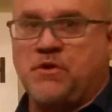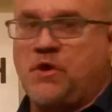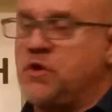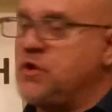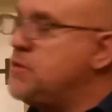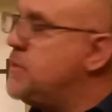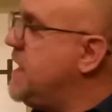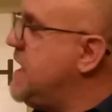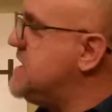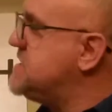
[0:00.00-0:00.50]
No,
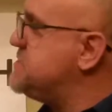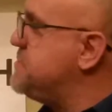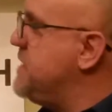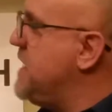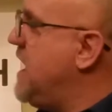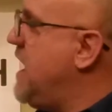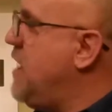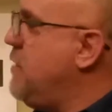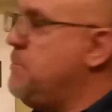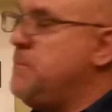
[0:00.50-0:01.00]
you would ask me,
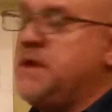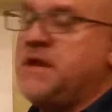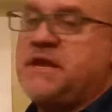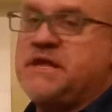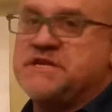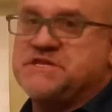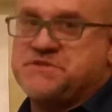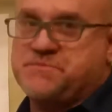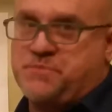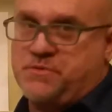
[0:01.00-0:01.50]
how
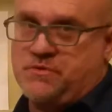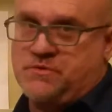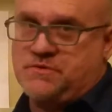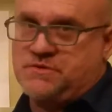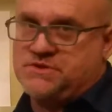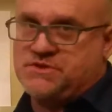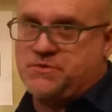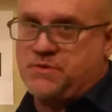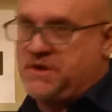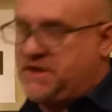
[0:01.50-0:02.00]
many
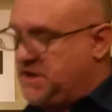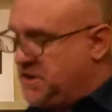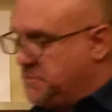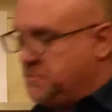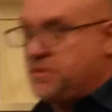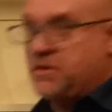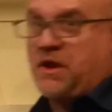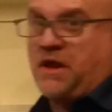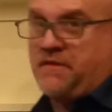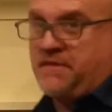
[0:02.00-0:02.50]
spoons do I need to
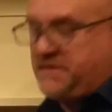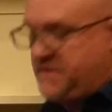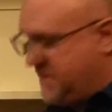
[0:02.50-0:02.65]
put on the